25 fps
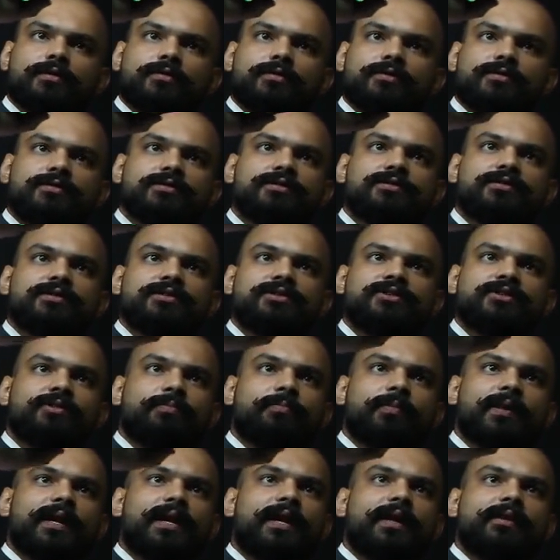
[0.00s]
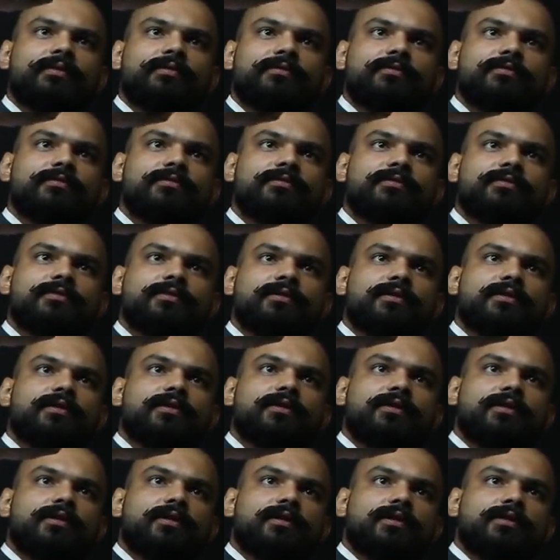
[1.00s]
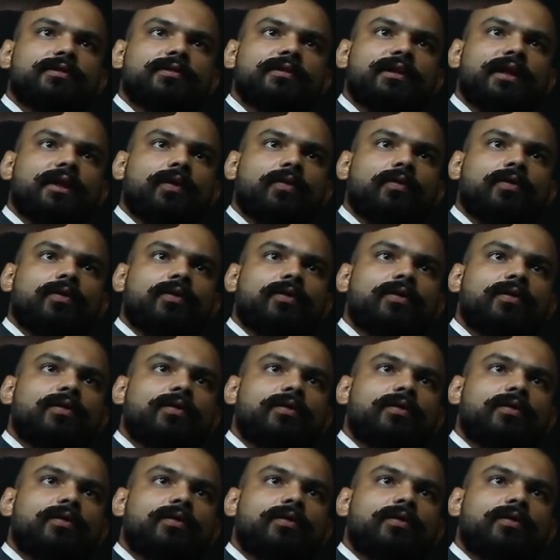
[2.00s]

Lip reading: This is in Japan. Now,